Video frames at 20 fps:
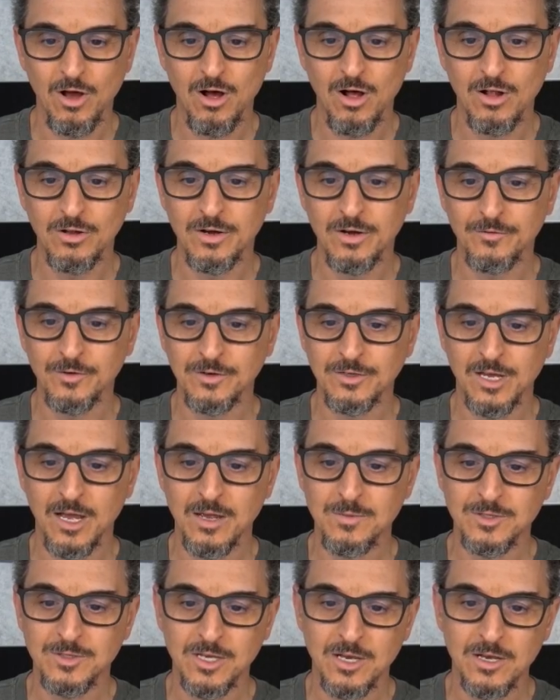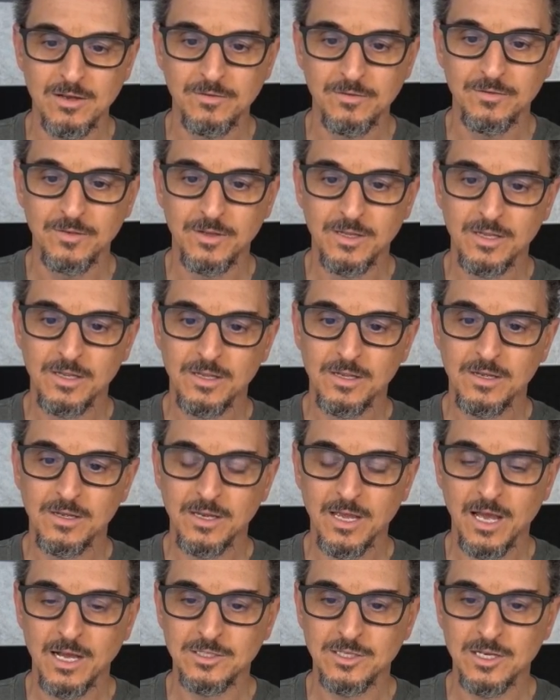different types of
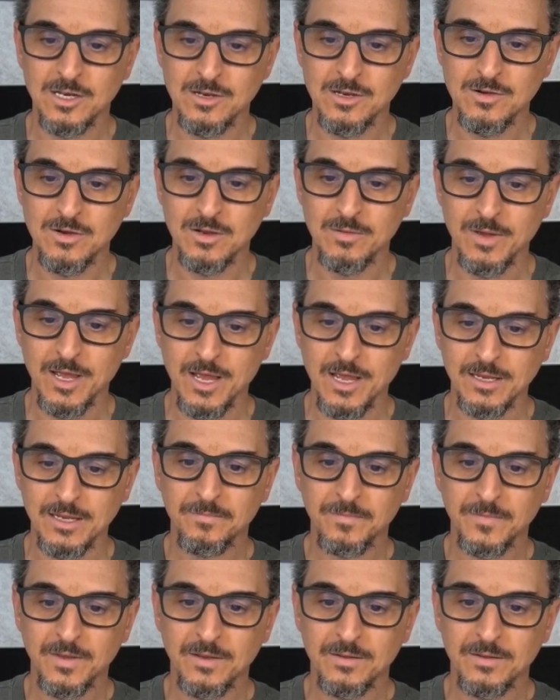content you can make.